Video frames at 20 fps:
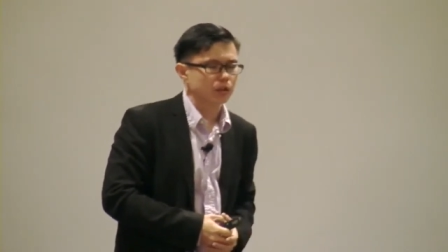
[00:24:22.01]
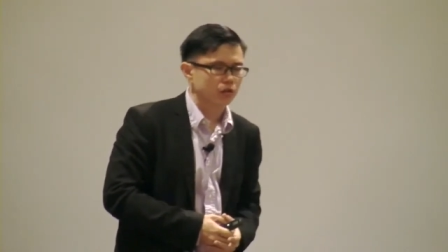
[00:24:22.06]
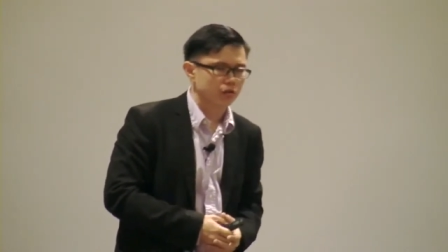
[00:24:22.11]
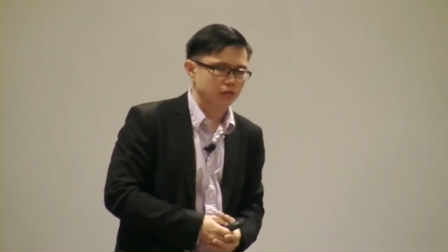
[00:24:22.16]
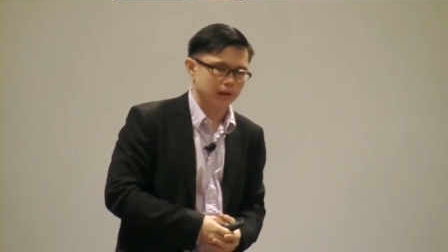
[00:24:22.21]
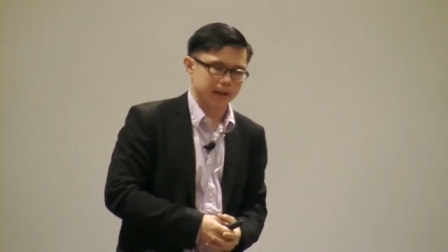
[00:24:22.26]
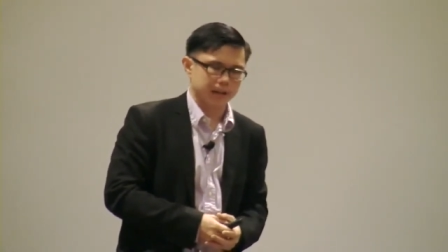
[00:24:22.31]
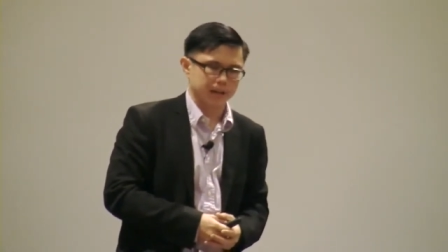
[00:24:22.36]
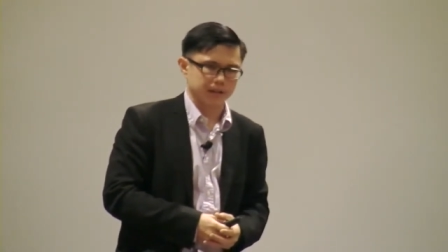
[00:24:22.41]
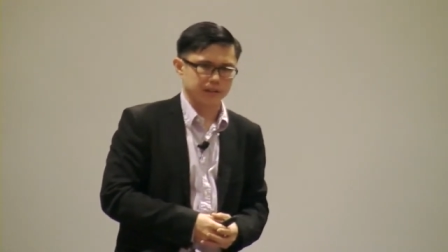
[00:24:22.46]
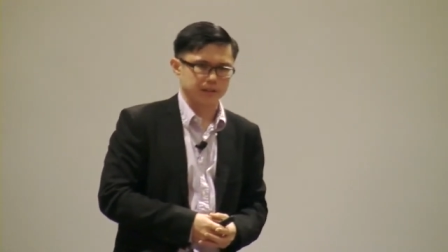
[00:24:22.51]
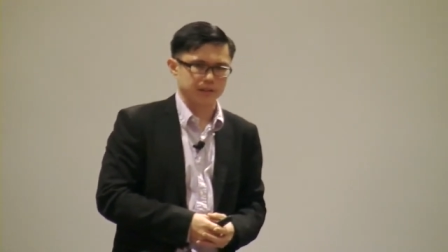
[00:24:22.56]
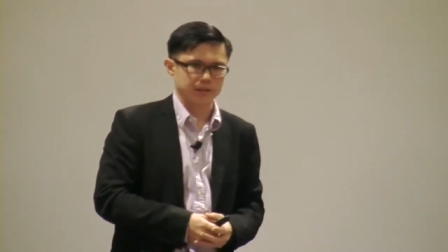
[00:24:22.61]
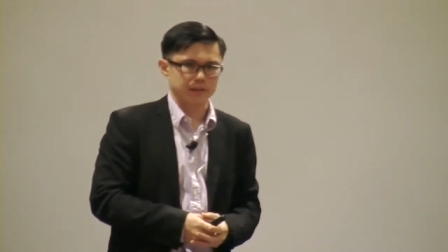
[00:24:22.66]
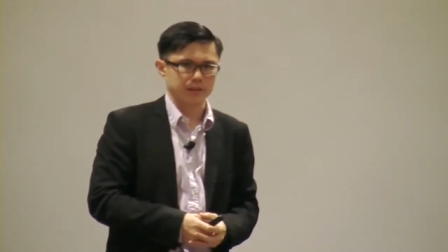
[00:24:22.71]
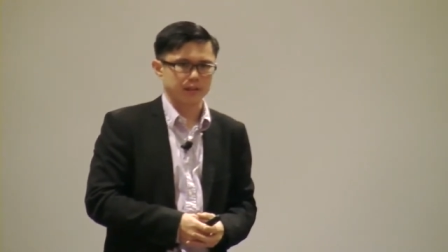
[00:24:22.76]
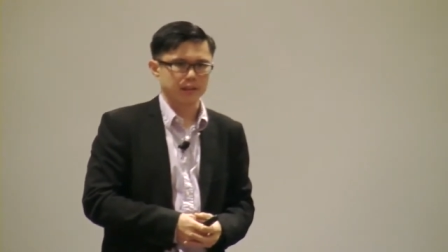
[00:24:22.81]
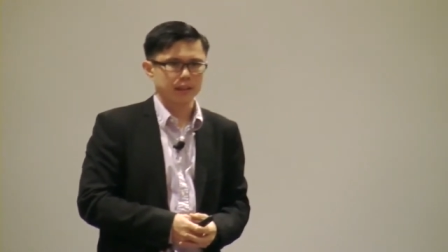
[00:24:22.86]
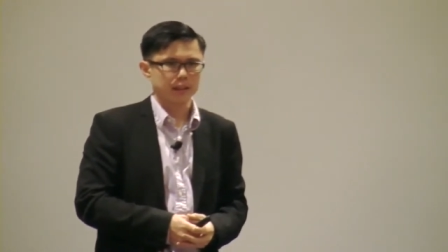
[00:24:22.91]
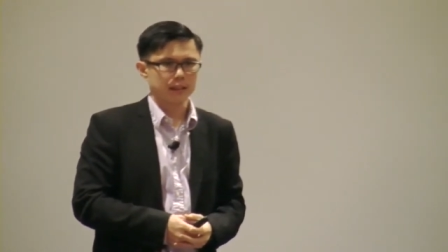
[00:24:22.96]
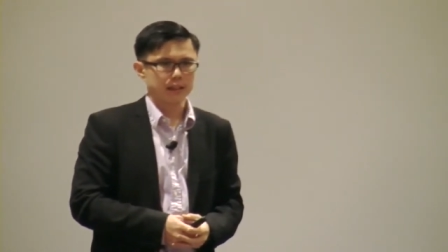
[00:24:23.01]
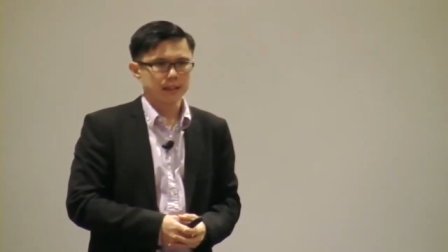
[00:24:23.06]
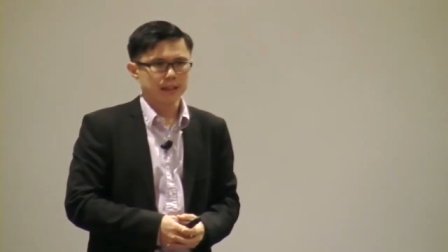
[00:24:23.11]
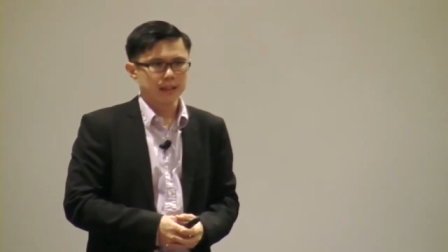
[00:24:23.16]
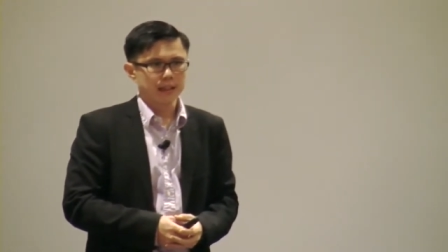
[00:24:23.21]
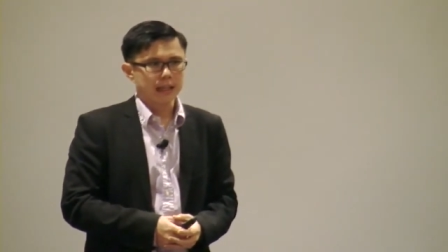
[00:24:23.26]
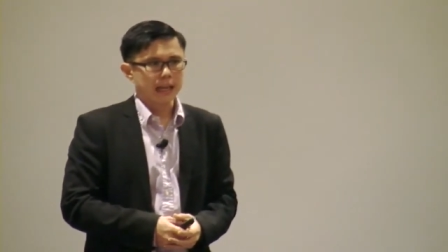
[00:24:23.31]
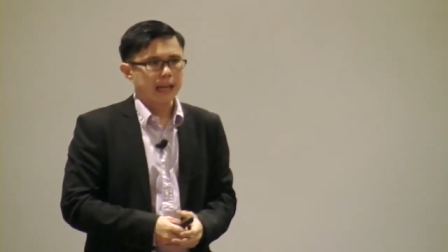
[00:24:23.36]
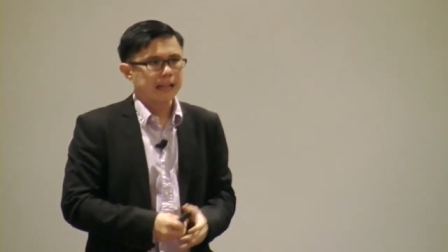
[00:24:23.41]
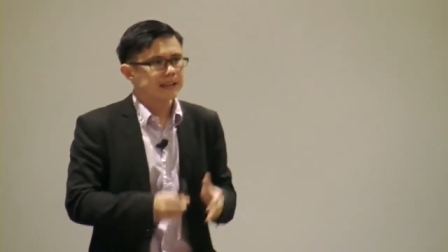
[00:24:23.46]
Christ.
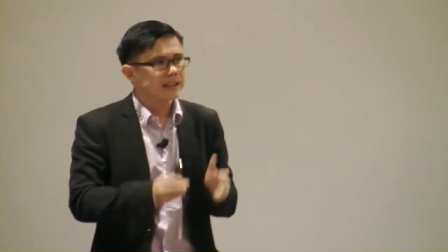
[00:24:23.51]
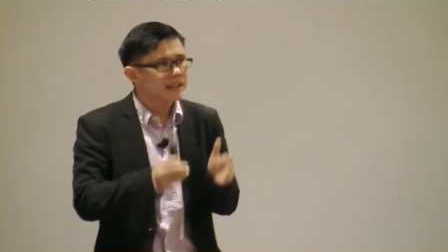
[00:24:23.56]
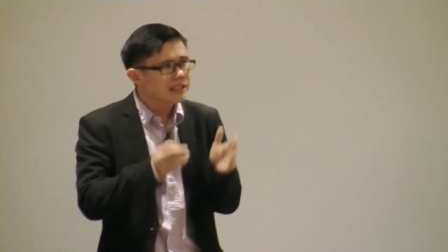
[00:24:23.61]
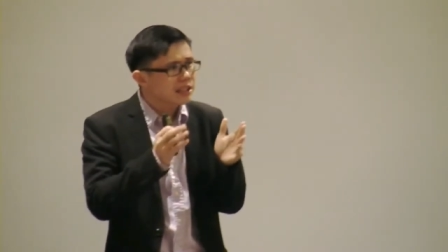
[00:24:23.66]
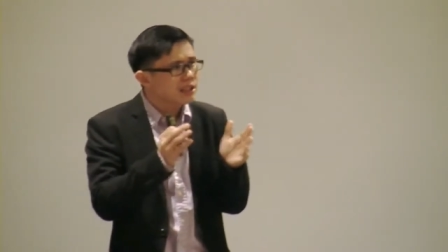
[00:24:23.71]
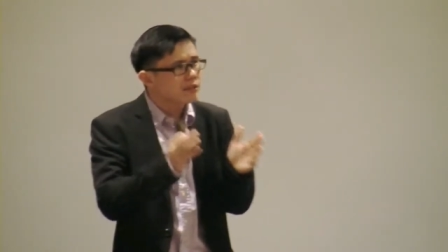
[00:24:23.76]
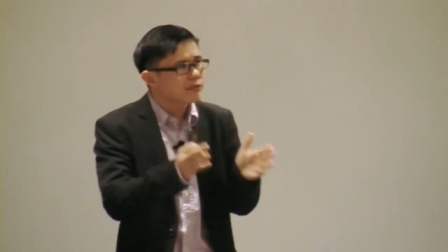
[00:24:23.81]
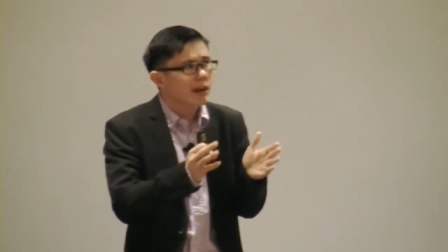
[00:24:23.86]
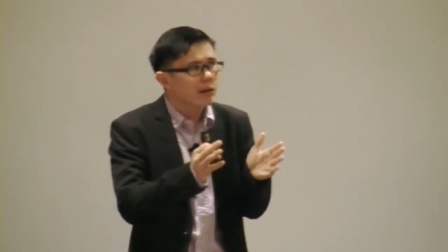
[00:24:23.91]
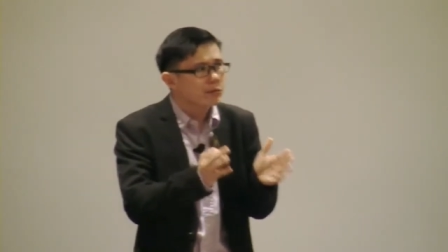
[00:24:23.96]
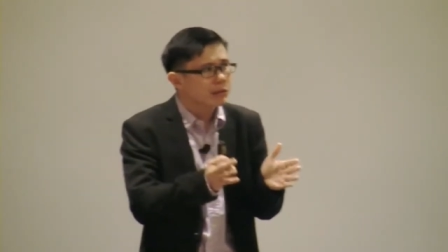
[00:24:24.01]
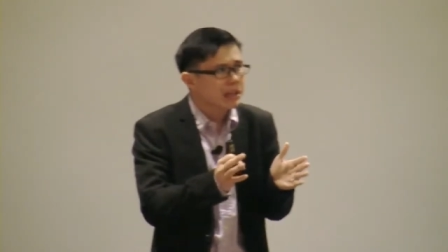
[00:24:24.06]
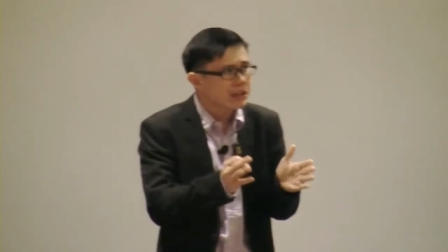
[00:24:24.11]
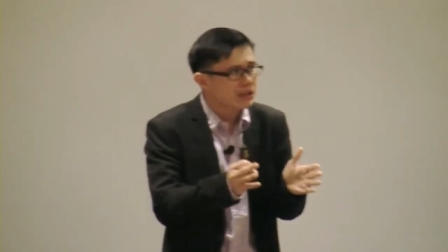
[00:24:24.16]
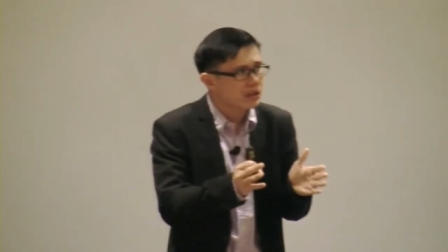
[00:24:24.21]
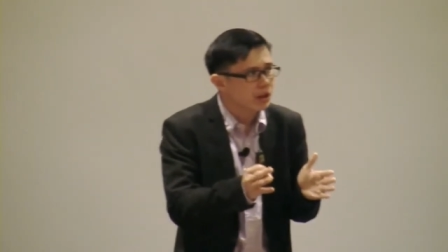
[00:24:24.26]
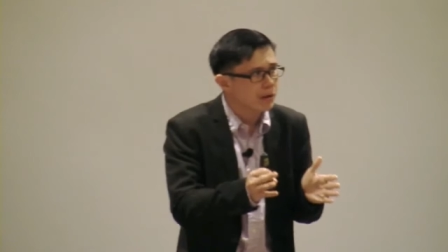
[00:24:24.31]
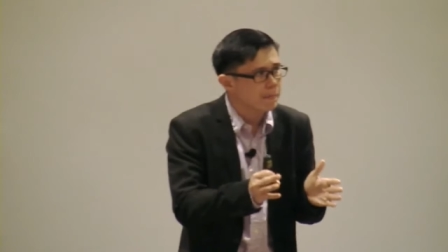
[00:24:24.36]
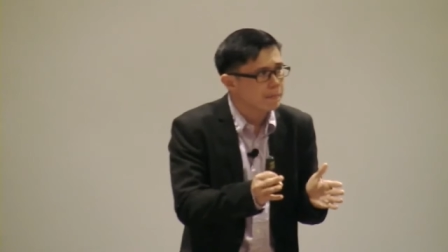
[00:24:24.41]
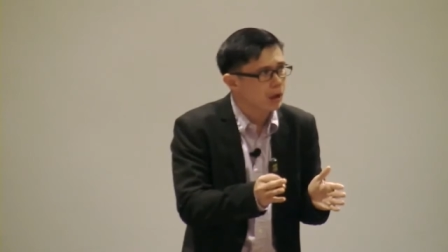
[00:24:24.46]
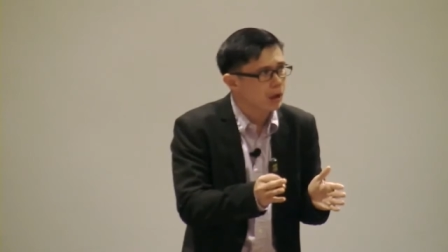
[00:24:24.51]
And this is foundational